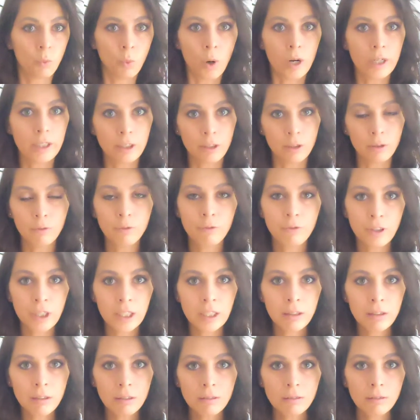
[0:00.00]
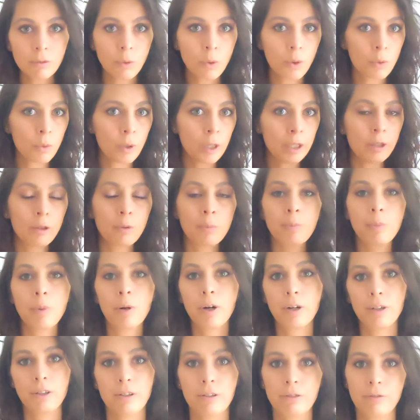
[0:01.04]
what you feel or what your
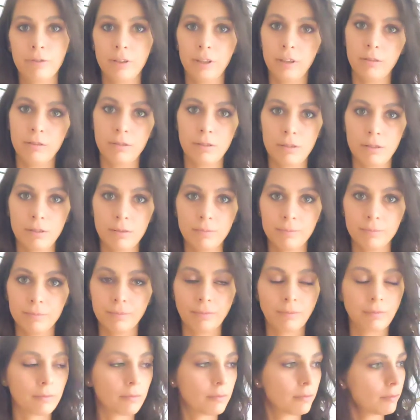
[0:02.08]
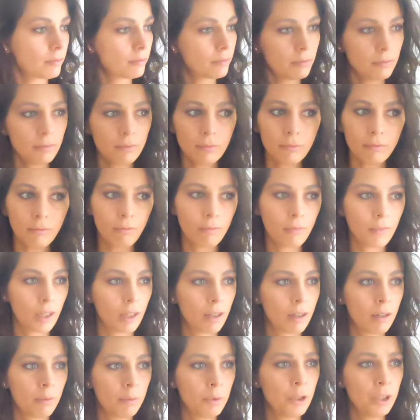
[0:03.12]
partner feels.
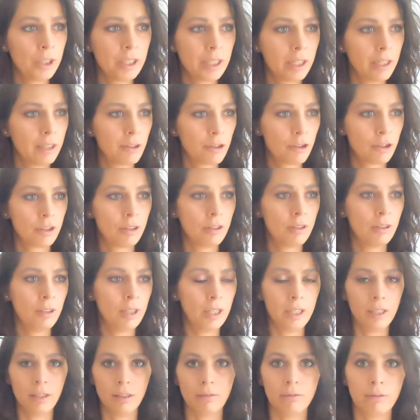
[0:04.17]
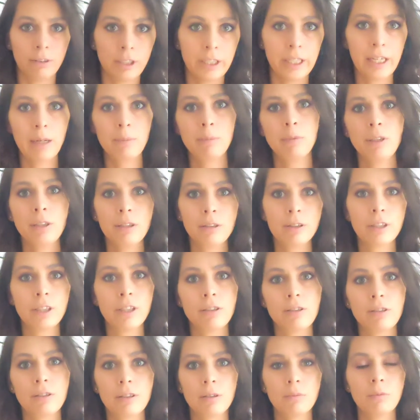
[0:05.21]
Communication and the
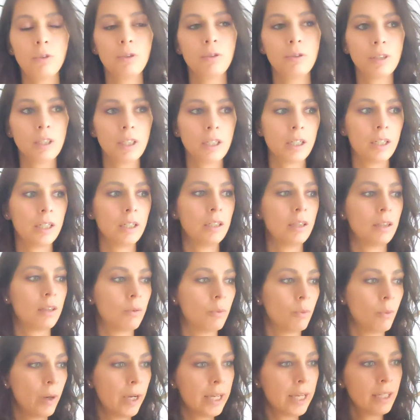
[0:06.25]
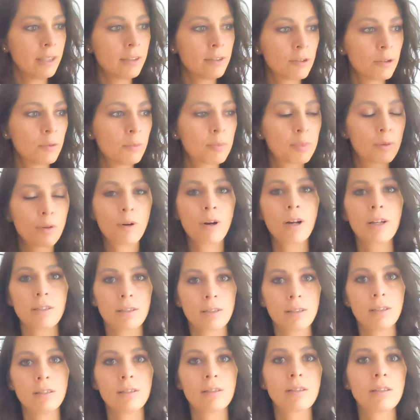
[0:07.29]
vocabulary to communicate, the way to
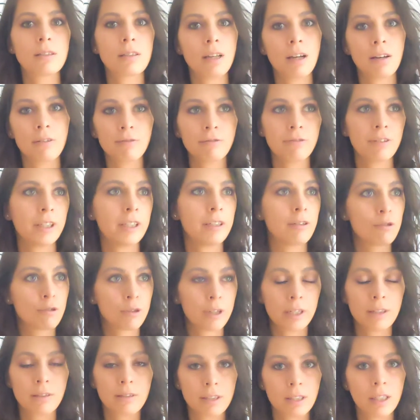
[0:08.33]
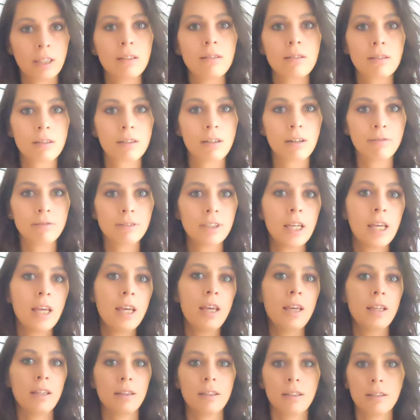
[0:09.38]
process stuff and translate stuff
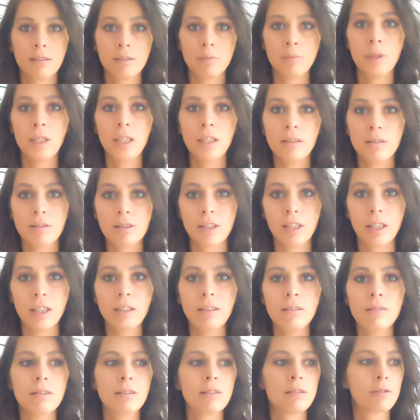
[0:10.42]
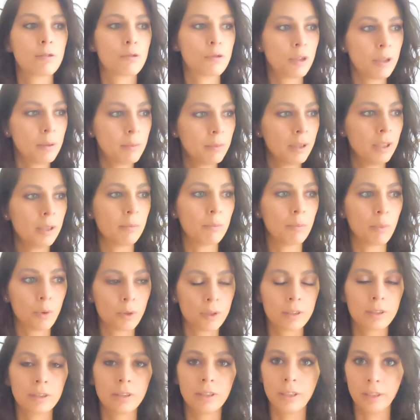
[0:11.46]
that is being said is extremely
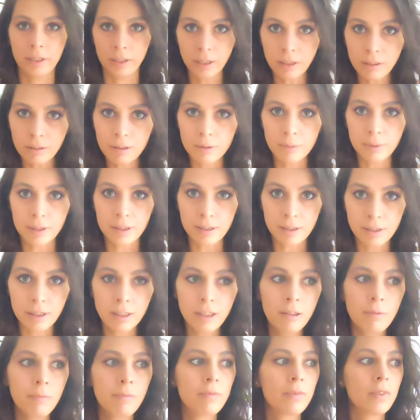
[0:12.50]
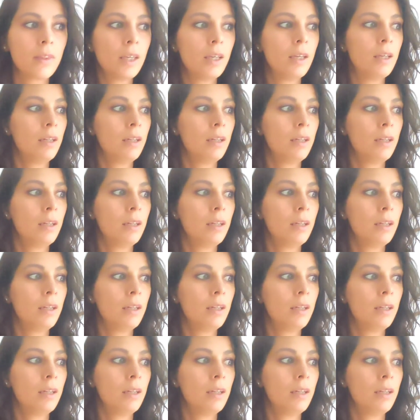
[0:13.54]
important in intimacy.